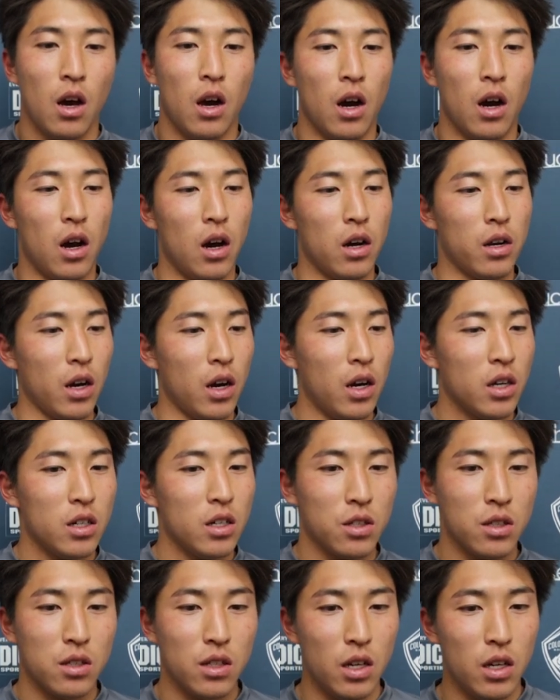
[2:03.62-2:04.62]

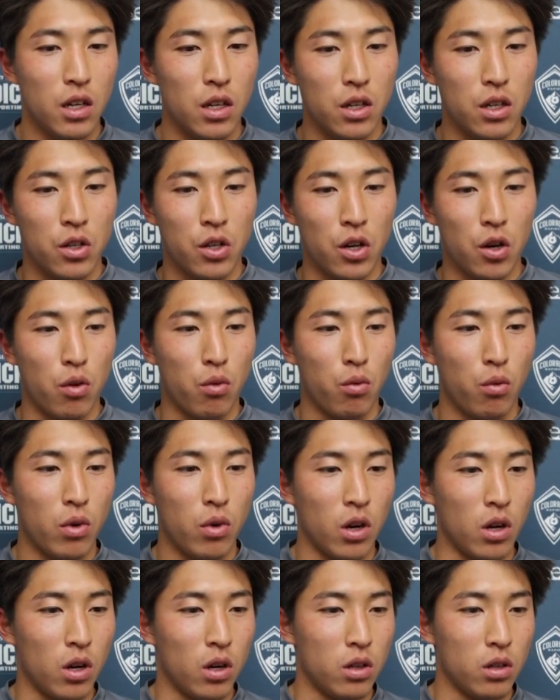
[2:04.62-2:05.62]
Honestly, you know,
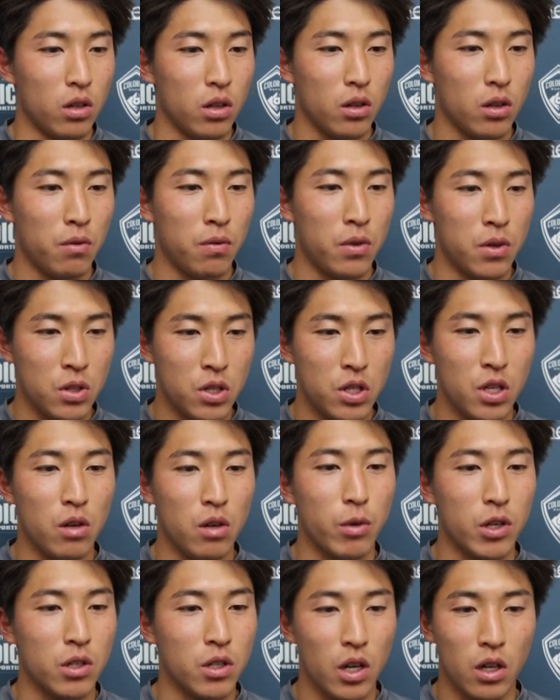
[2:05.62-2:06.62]
first
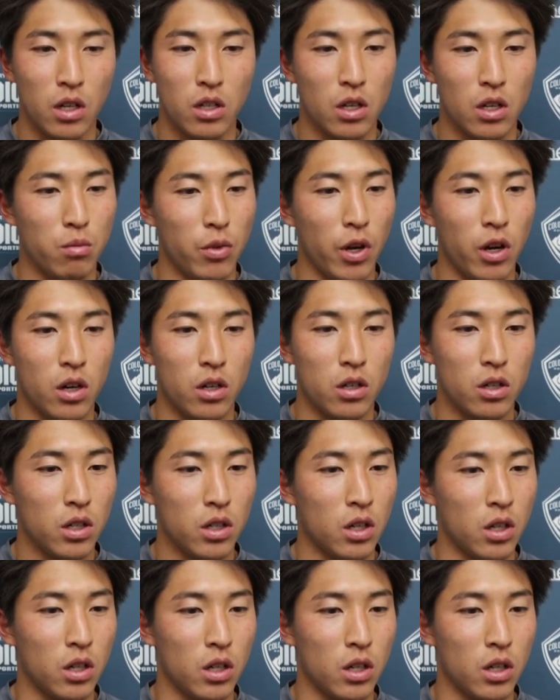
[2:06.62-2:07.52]
team and second team, they're